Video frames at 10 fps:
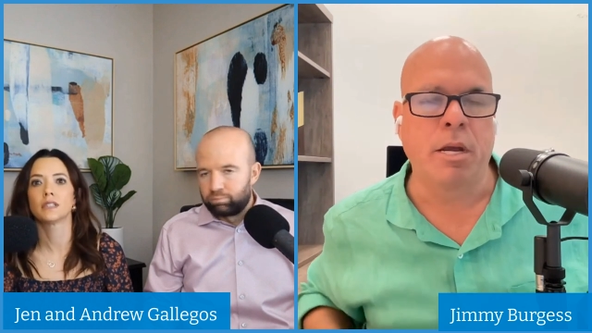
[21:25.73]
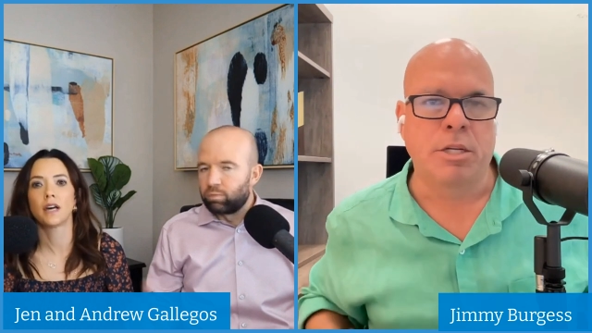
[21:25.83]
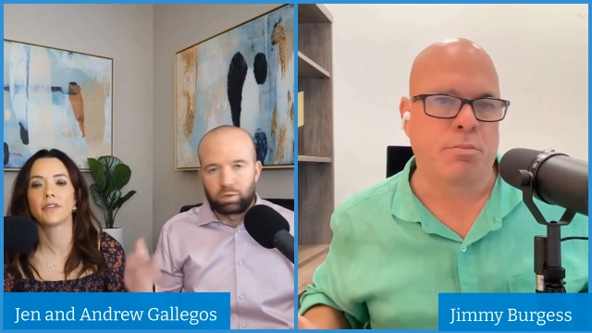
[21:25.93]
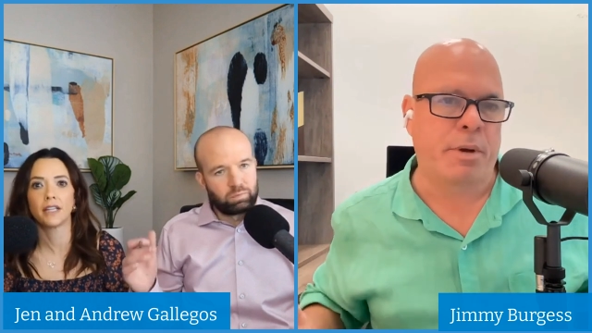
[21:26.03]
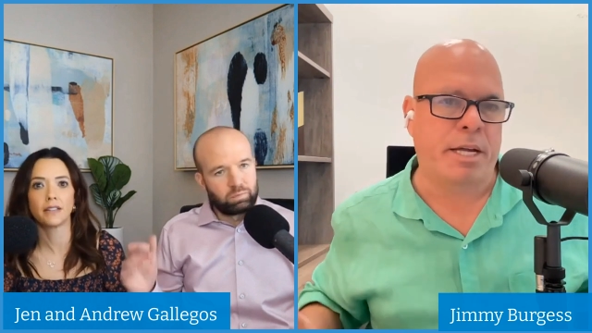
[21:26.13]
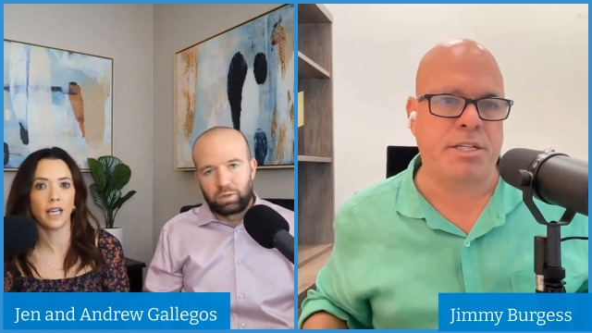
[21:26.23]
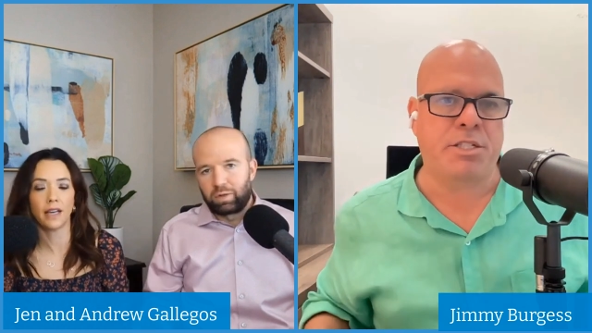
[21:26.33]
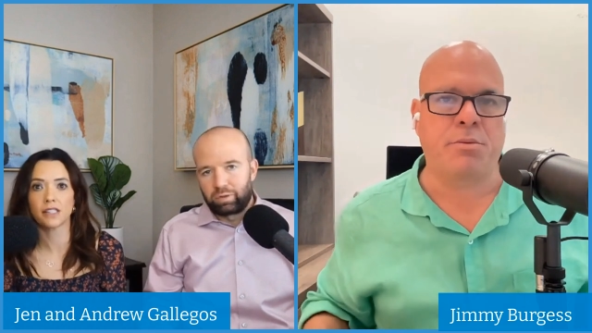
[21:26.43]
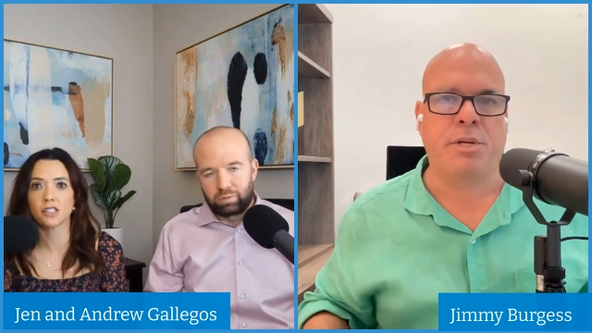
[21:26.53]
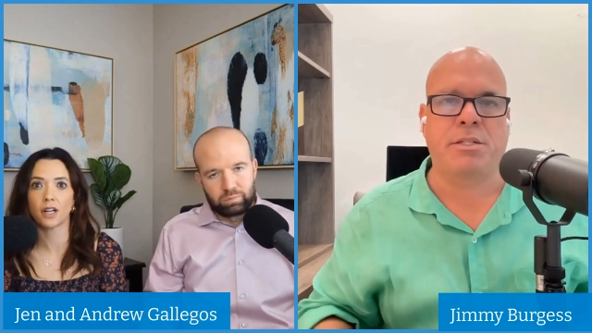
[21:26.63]
Speaker 1: Love so it. my yeah,
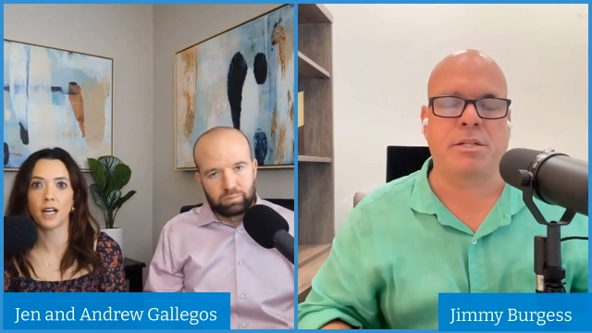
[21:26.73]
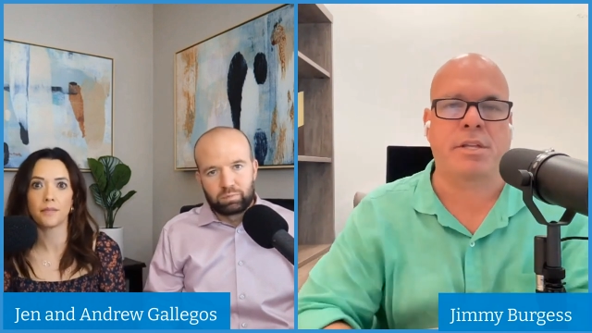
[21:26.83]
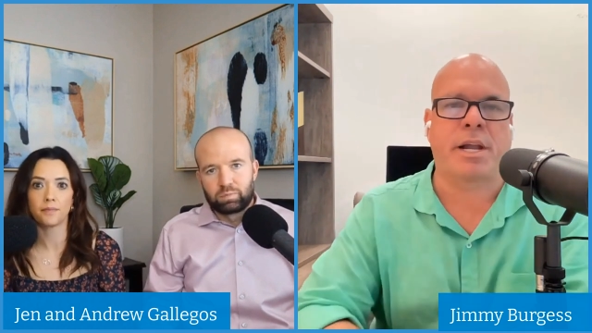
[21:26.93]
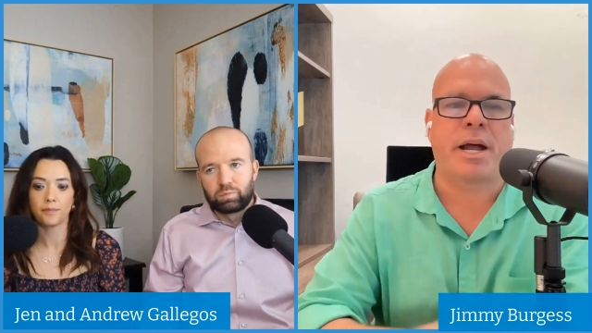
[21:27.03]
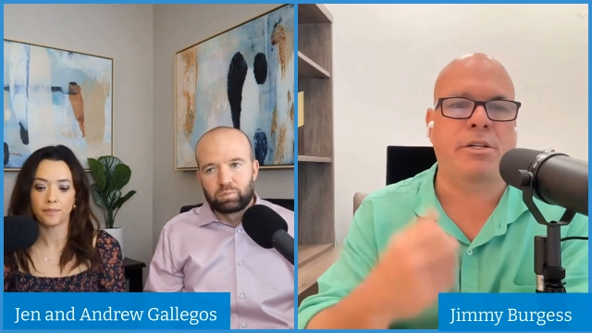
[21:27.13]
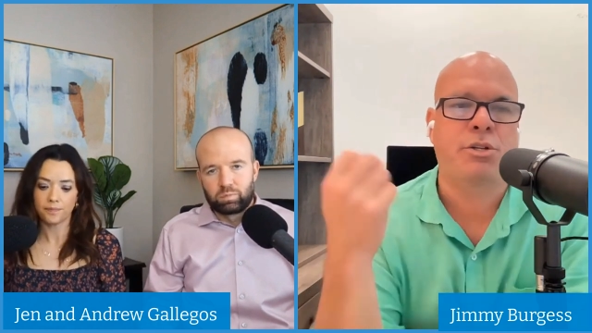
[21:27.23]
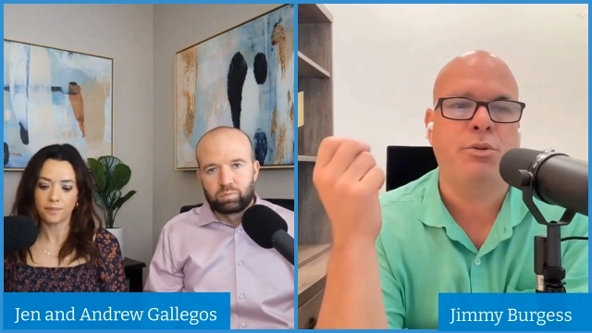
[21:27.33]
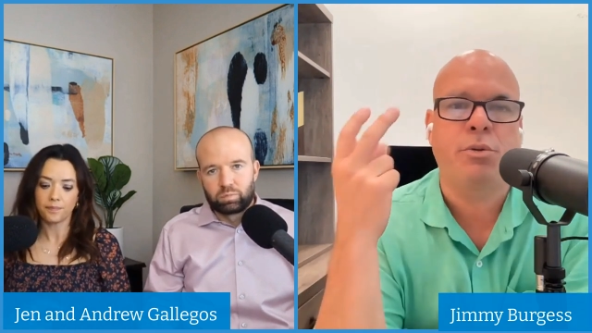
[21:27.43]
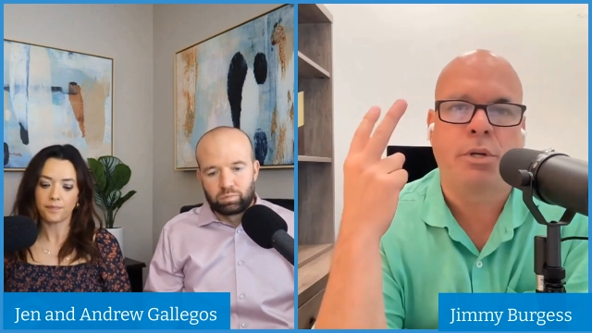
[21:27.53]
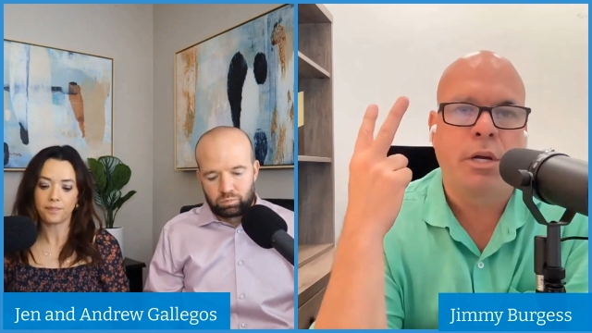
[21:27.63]
system is, is that I
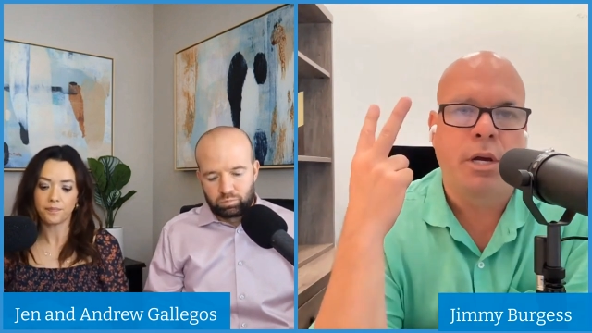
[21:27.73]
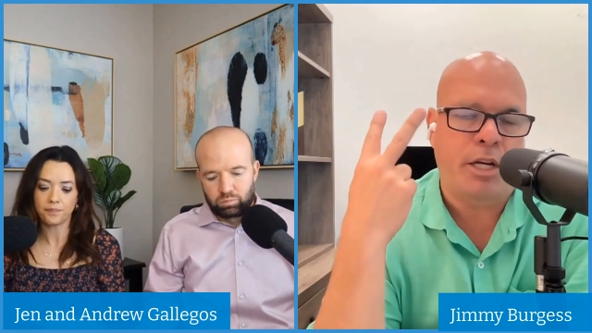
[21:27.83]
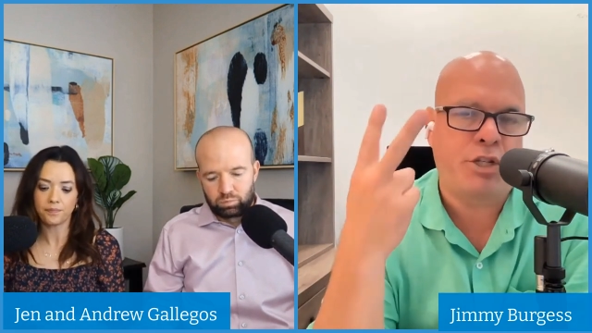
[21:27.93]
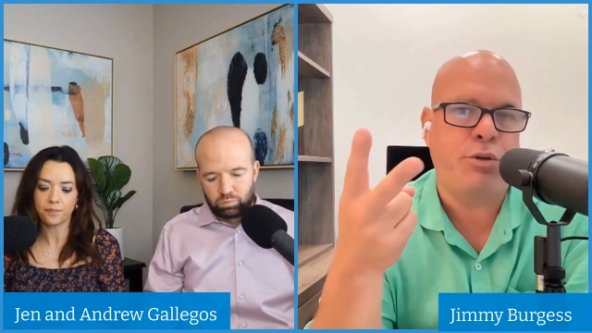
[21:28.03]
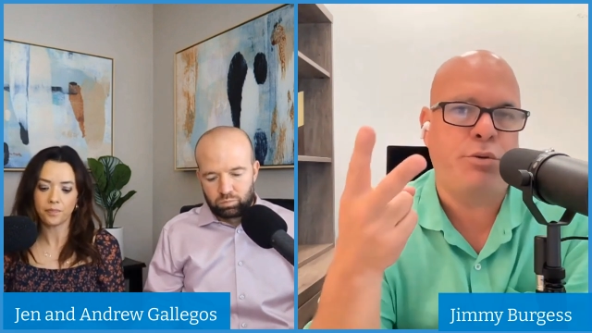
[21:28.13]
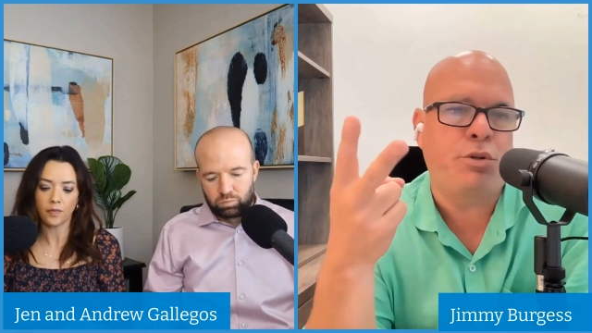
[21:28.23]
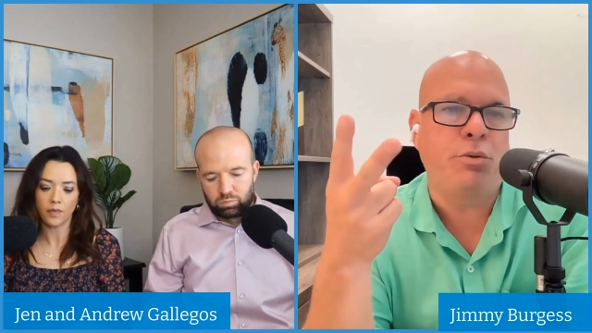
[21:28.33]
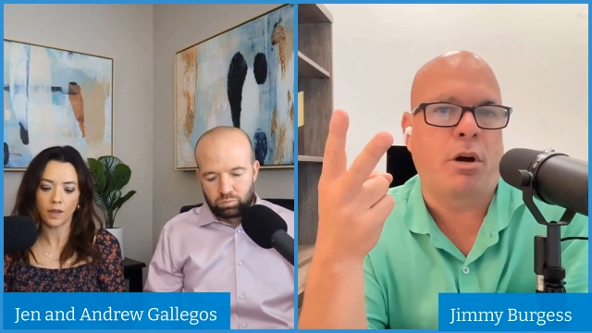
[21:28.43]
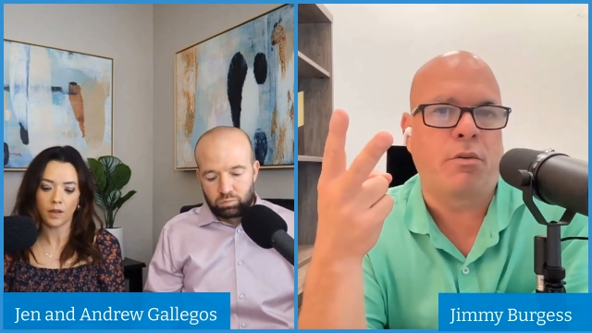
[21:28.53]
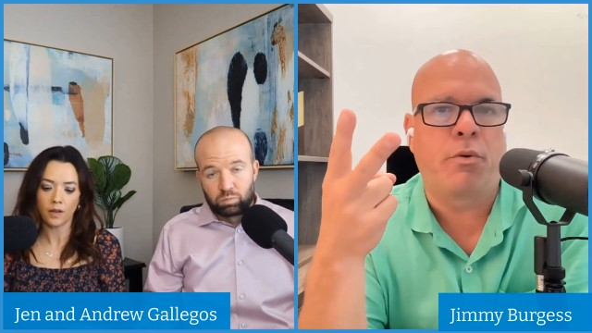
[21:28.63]
shoot I shoot
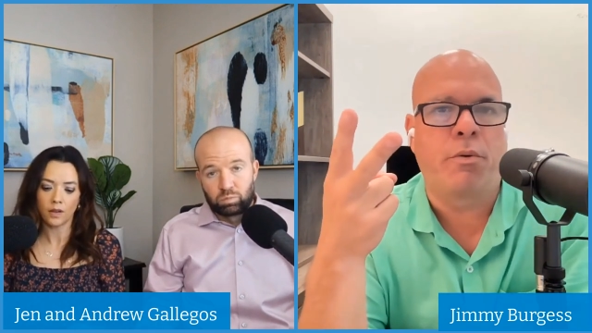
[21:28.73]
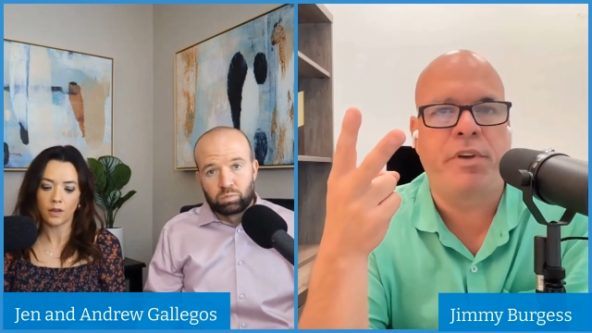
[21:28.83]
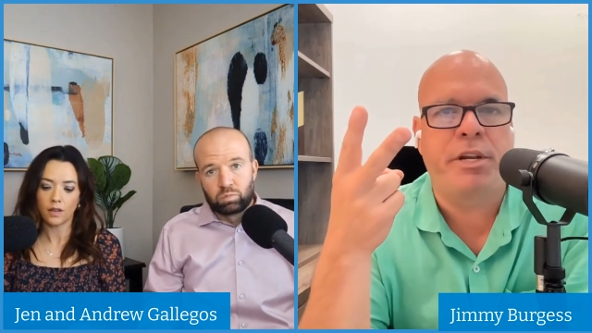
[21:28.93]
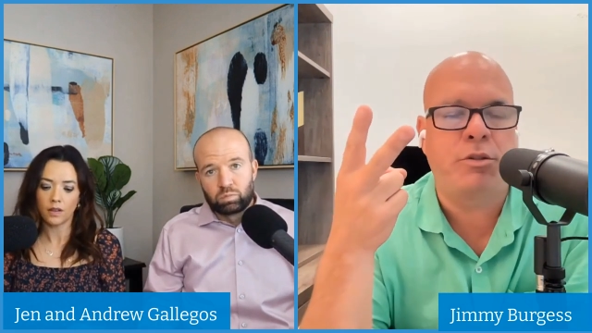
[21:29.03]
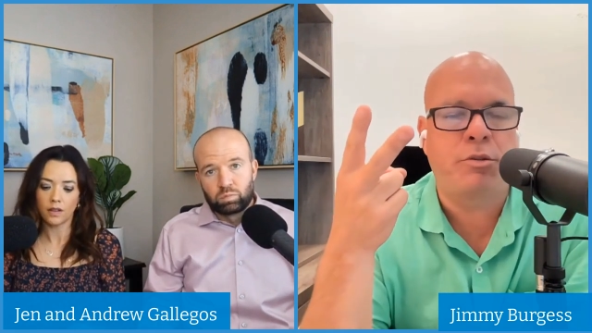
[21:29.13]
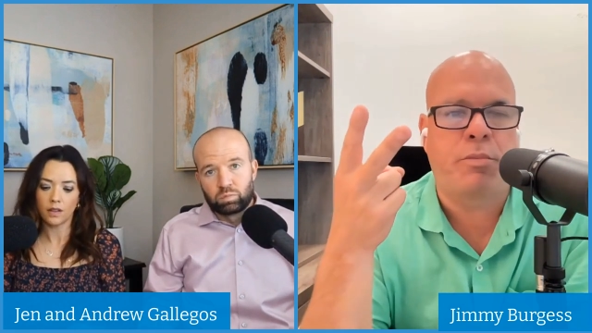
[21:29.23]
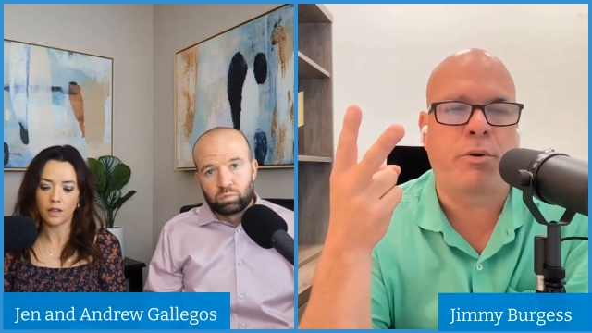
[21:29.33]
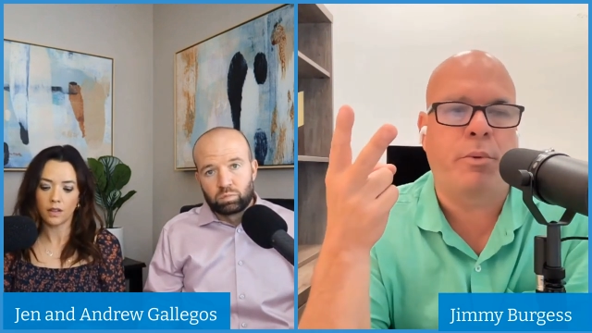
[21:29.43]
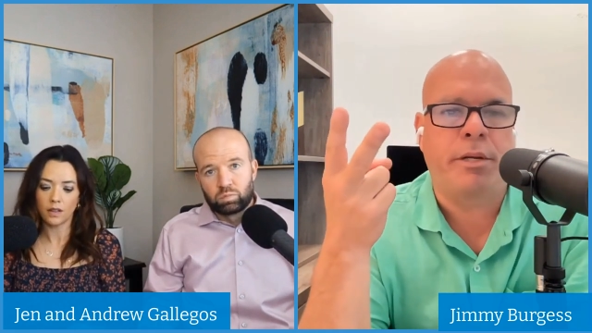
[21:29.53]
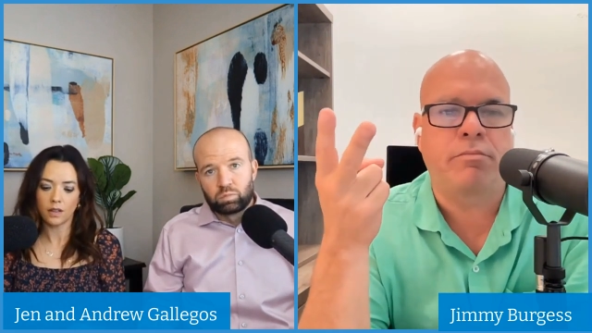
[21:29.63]
two long form videos per
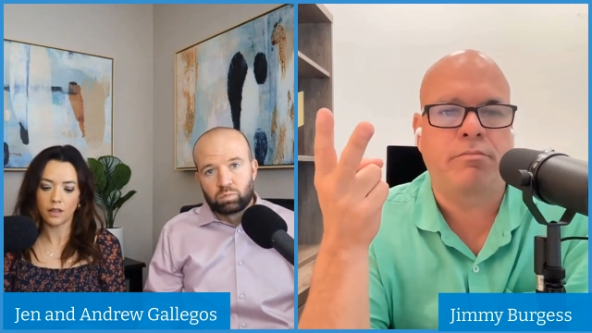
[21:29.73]
week.